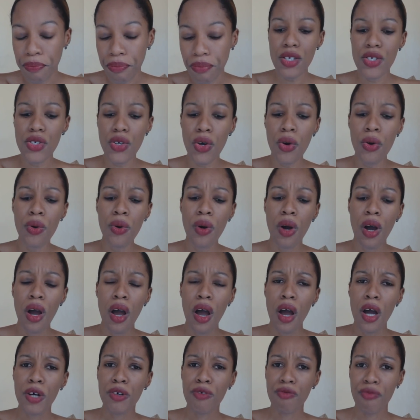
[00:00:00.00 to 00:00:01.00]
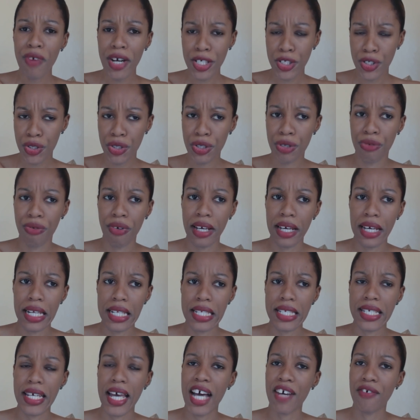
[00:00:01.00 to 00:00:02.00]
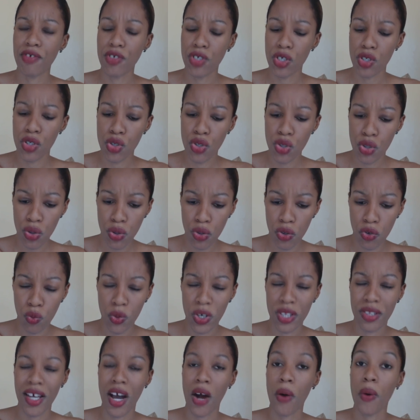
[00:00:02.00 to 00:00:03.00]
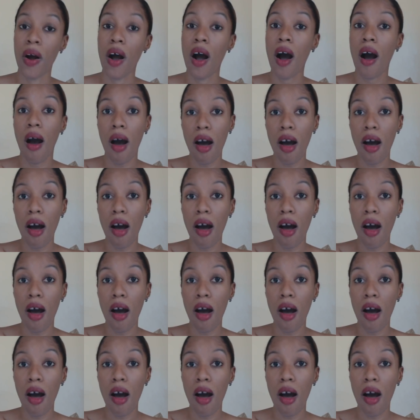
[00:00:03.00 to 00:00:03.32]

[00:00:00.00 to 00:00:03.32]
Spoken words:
So retrogrades have to do with our